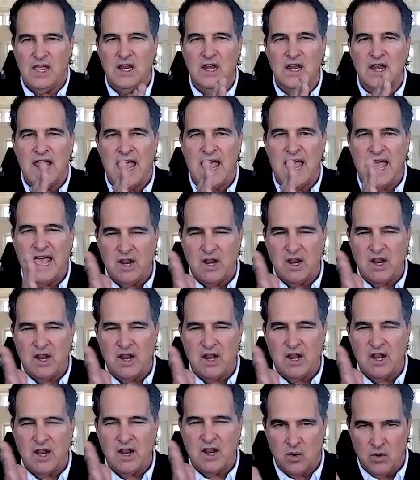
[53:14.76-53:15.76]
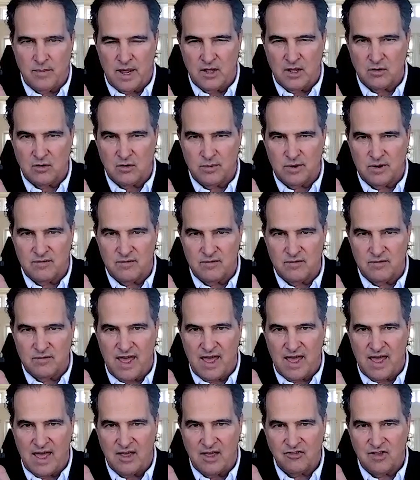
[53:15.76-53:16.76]
I will eat later on my
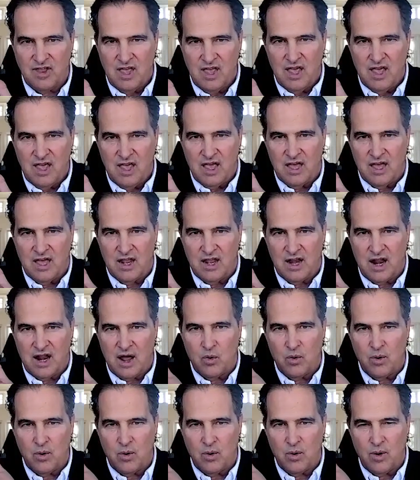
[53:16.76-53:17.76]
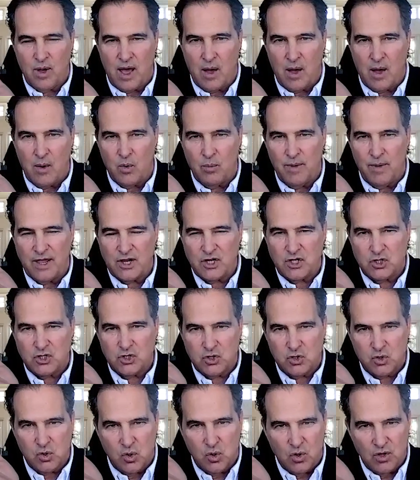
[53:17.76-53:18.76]
intermittent fast and I will I
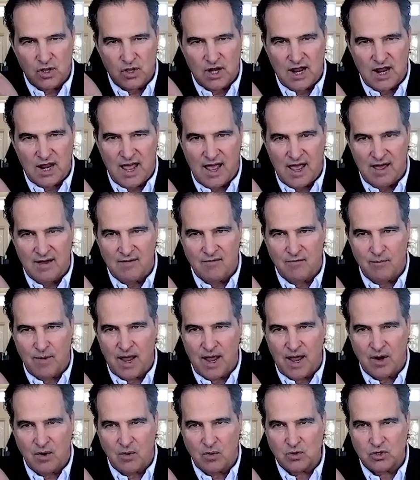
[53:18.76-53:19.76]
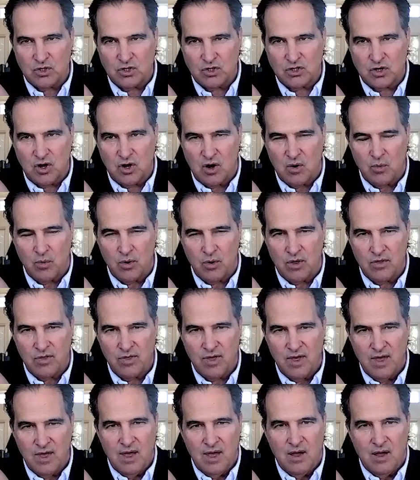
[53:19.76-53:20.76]
will make sure that I have micros to
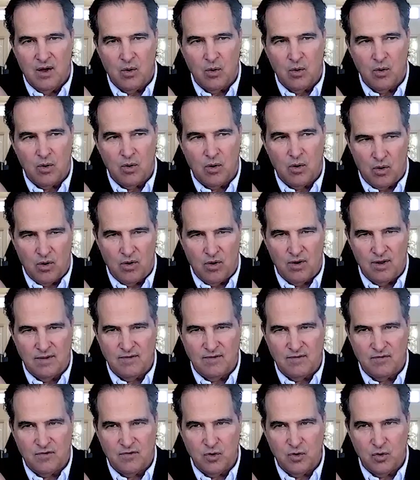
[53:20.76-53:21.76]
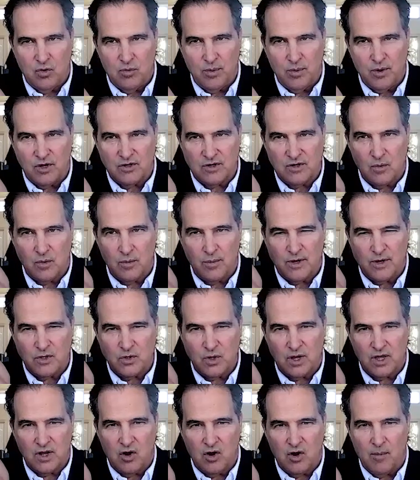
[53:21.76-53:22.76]
start with or, or a living fuel
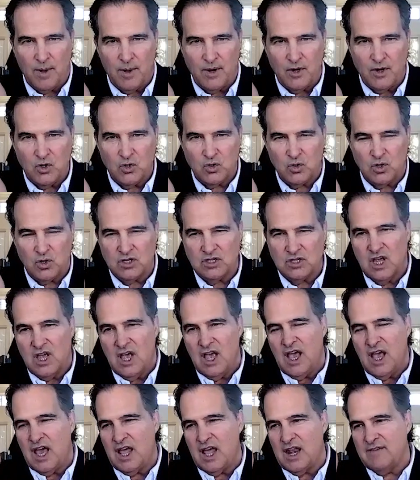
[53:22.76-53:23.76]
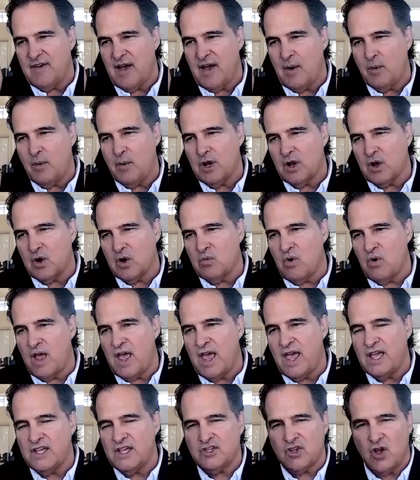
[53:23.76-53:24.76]
because I want to make sure I get all my nutrients. And if I want to
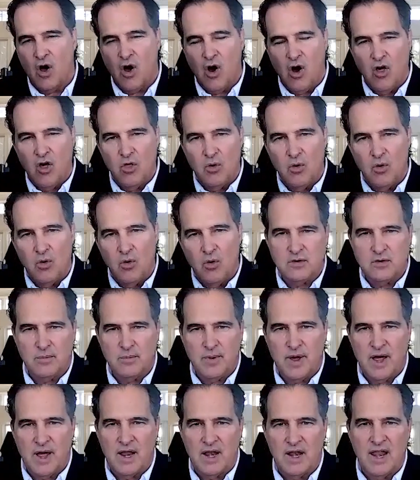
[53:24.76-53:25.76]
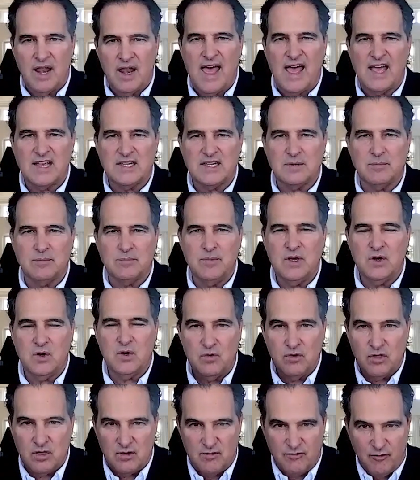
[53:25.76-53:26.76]
graze all the way to my last
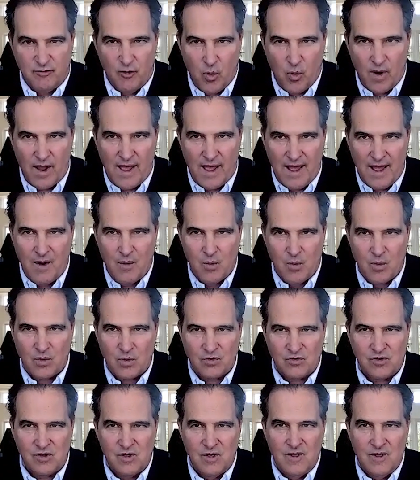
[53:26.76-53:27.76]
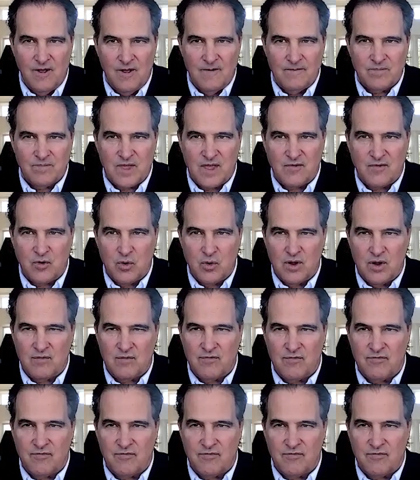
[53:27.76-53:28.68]
meal with the four hours, if you're at